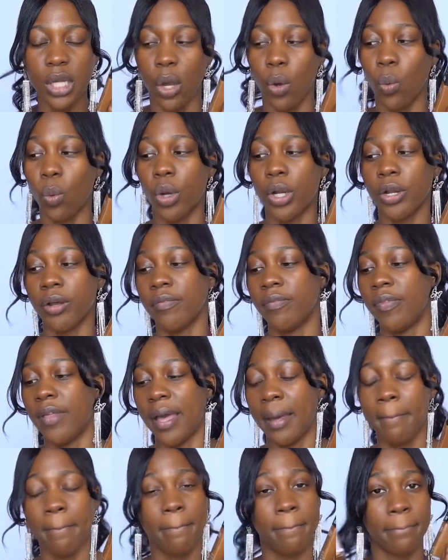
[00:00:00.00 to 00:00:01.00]
one of
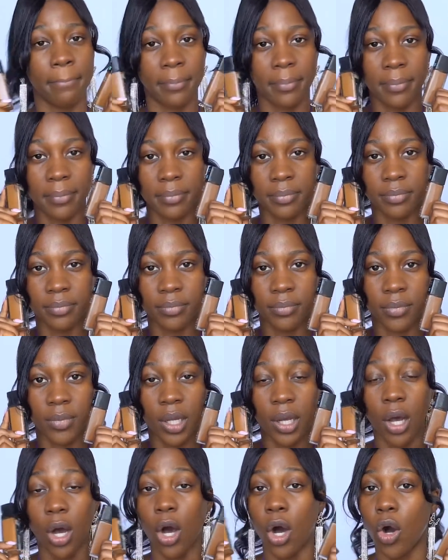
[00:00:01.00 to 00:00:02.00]
them
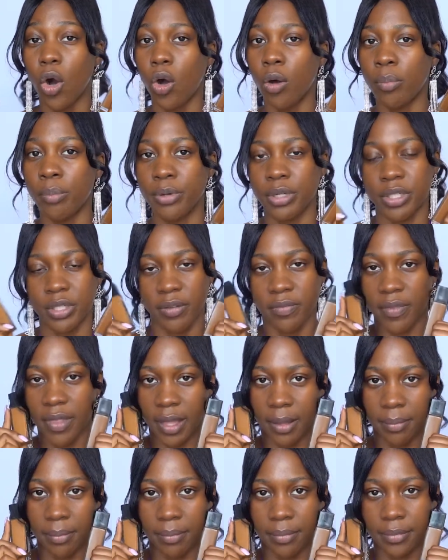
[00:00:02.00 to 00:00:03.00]
or both of
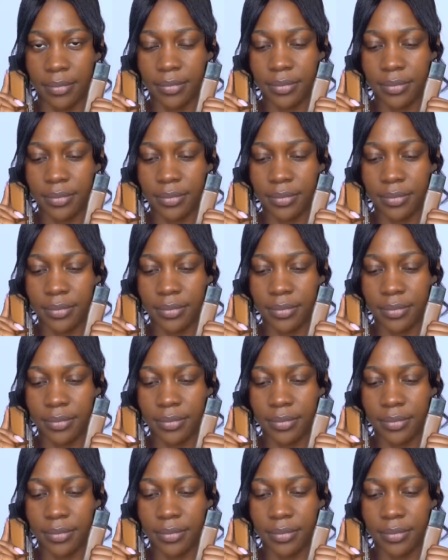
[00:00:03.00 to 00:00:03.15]
them.